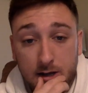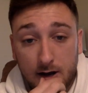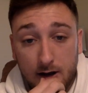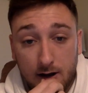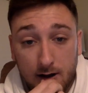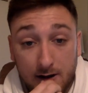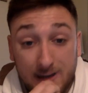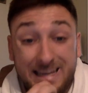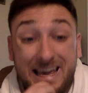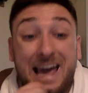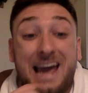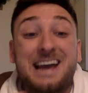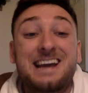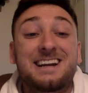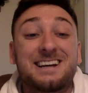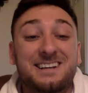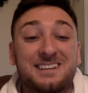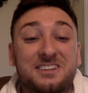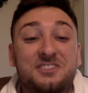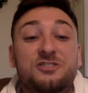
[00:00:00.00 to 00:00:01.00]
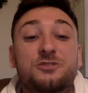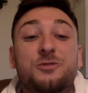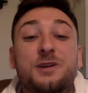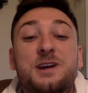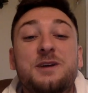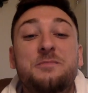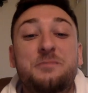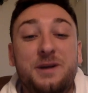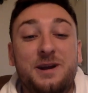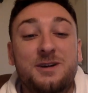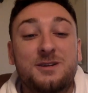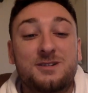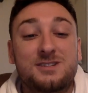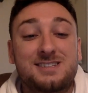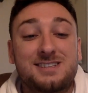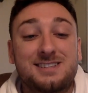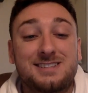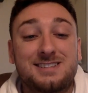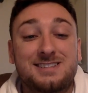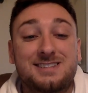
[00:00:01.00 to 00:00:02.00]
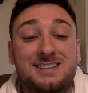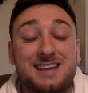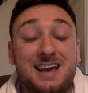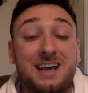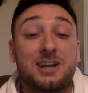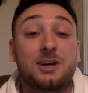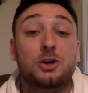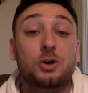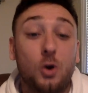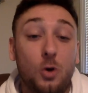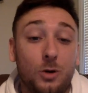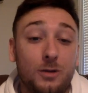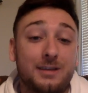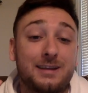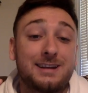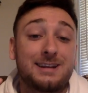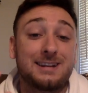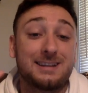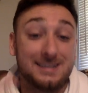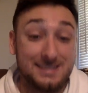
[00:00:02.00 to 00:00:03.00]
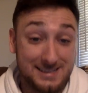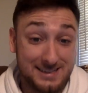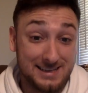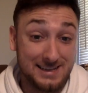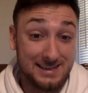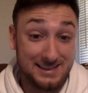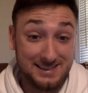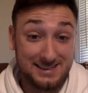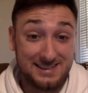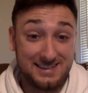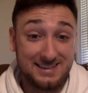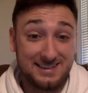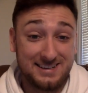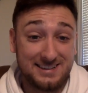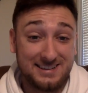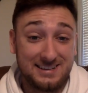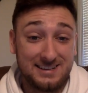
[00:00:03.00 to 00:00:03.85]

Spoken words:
Keita, 3 appearances and a goal and an assist.